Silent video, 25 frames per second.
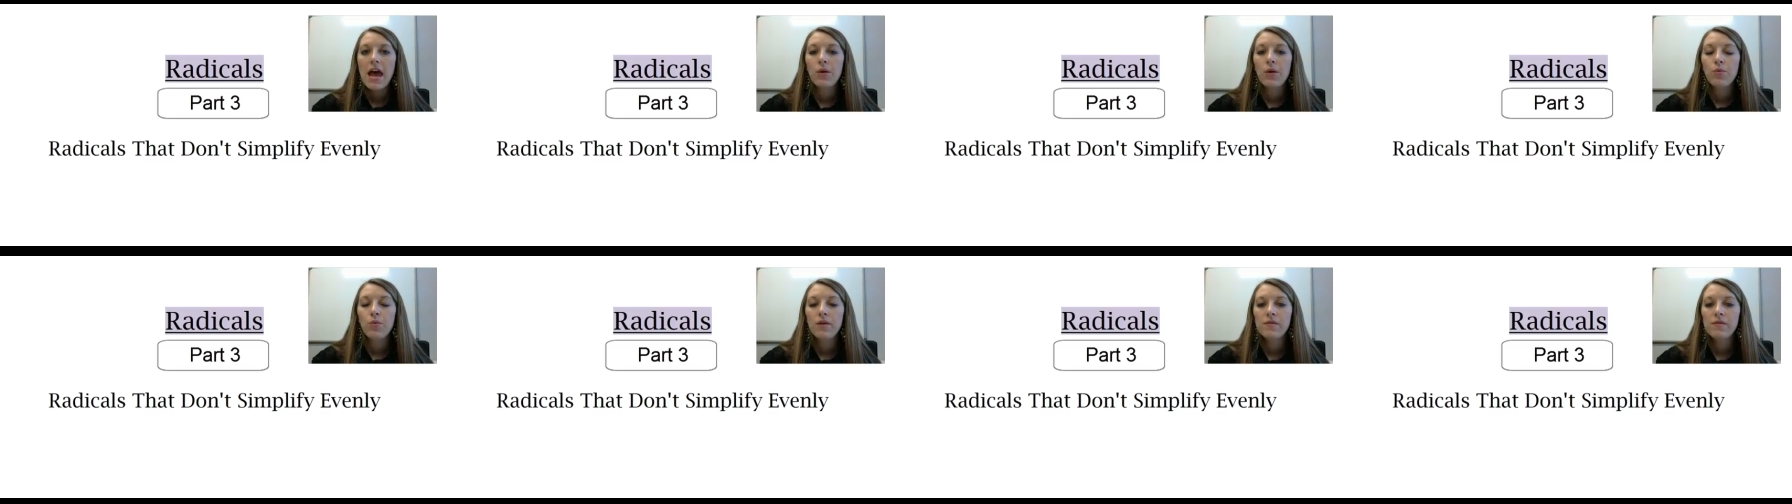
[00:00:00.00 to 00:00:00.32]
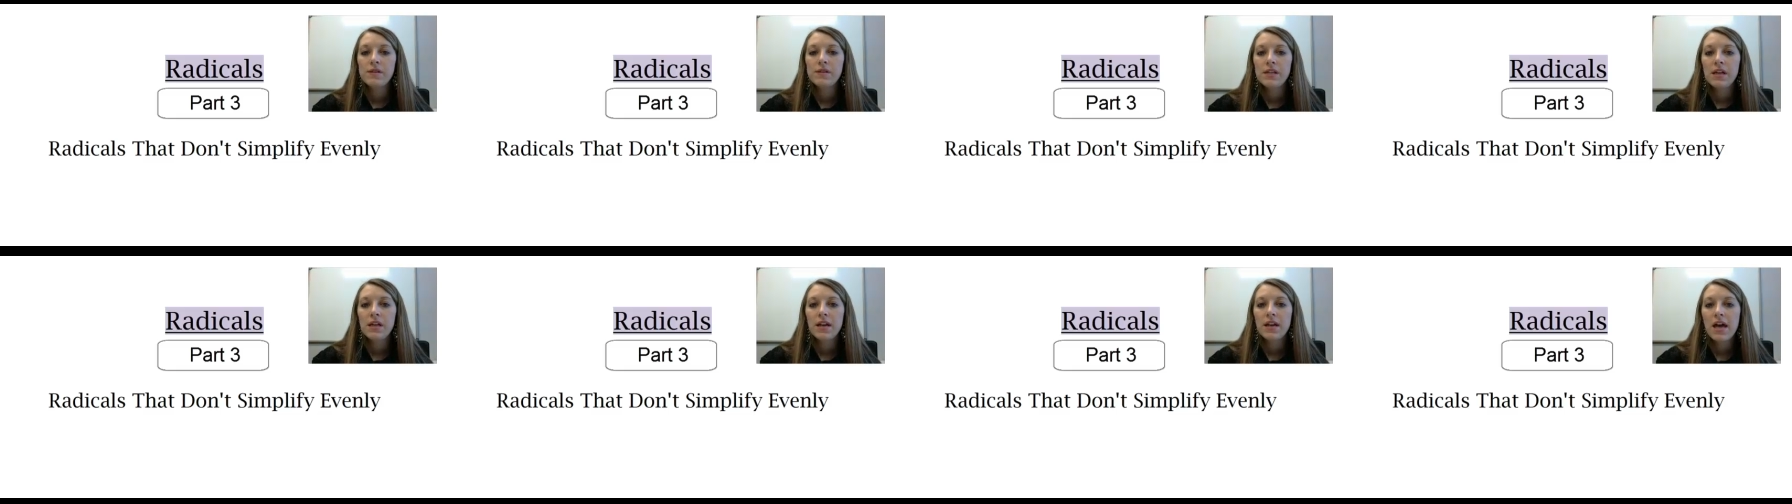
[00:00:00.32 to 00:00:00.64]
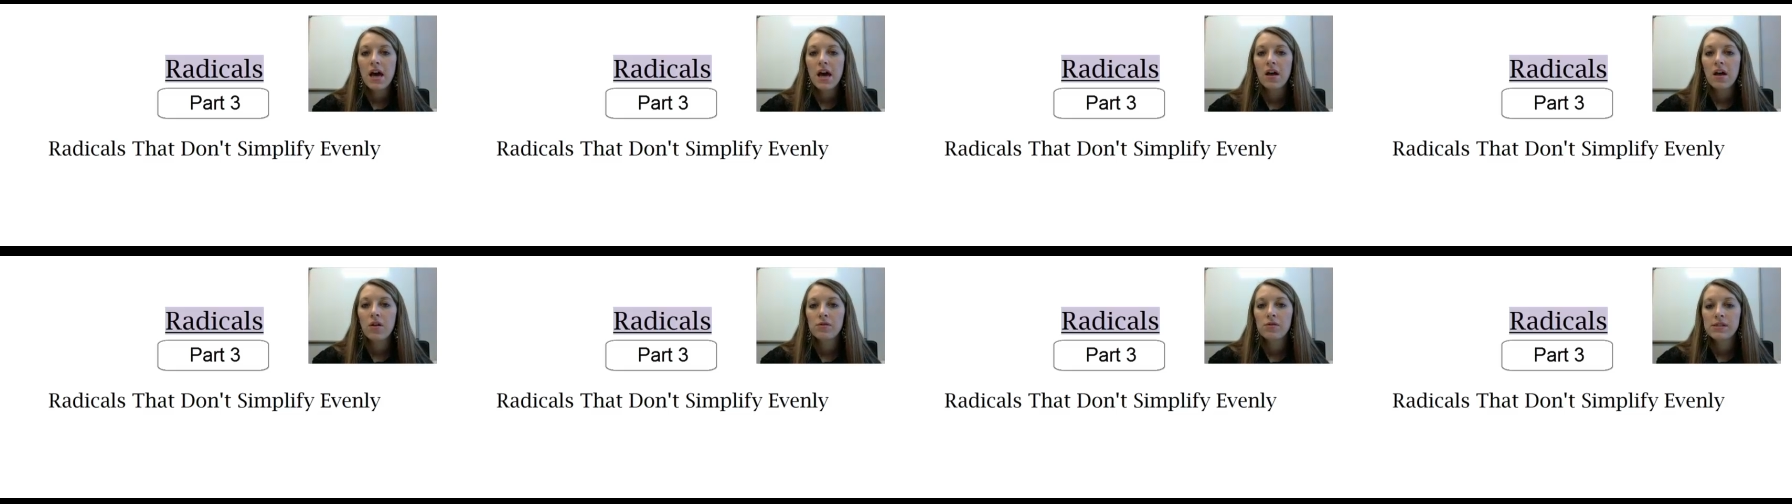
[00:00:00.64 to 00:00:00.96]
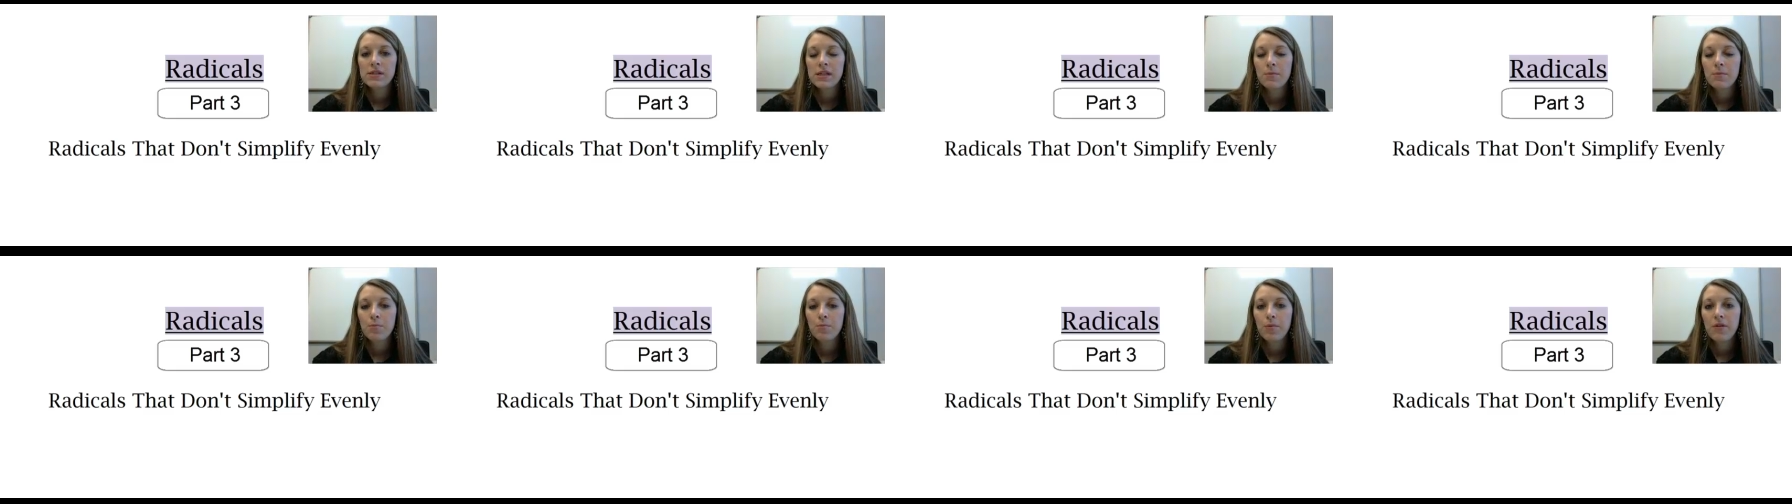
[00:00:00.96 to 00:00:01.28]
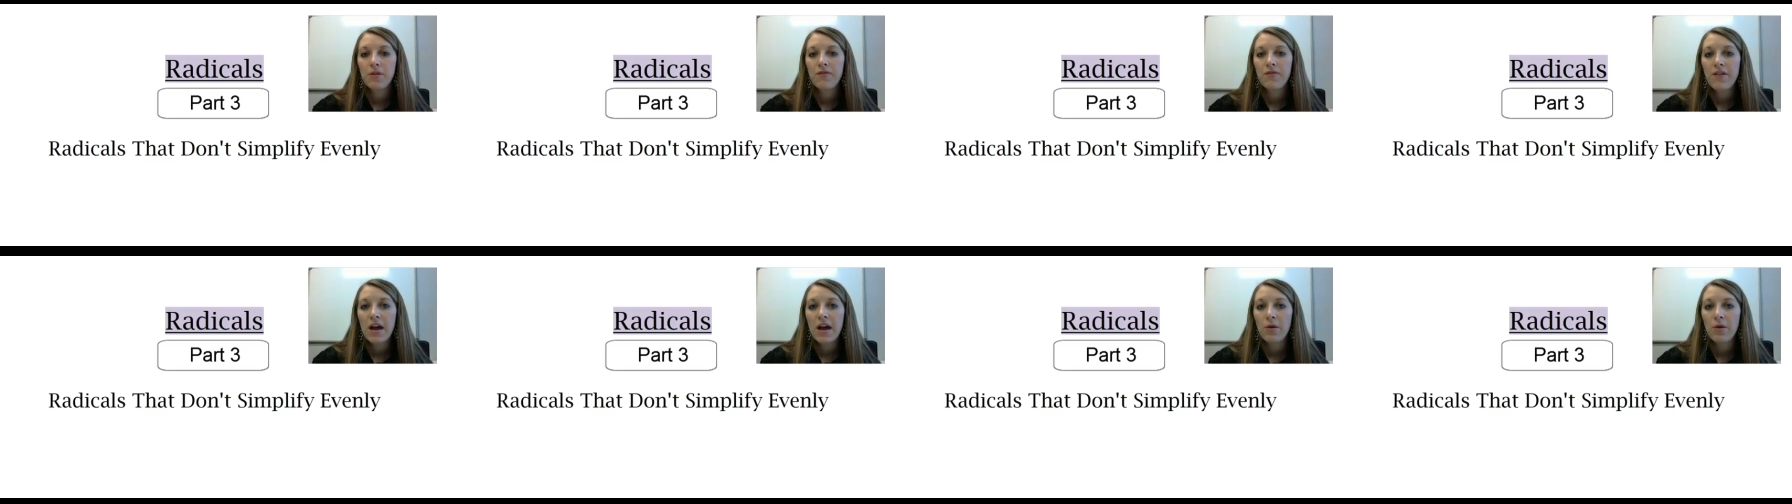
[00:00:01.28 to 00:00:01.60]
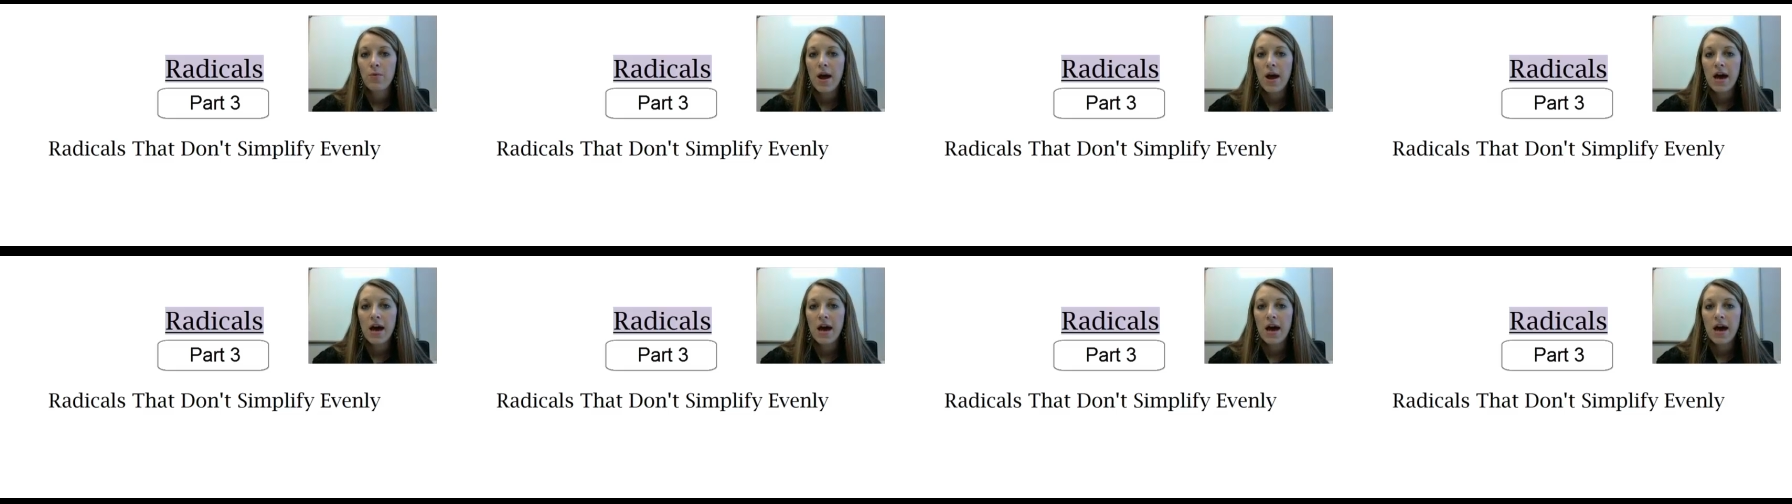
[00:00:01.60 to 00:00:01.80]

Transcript: and we've seen how to simplify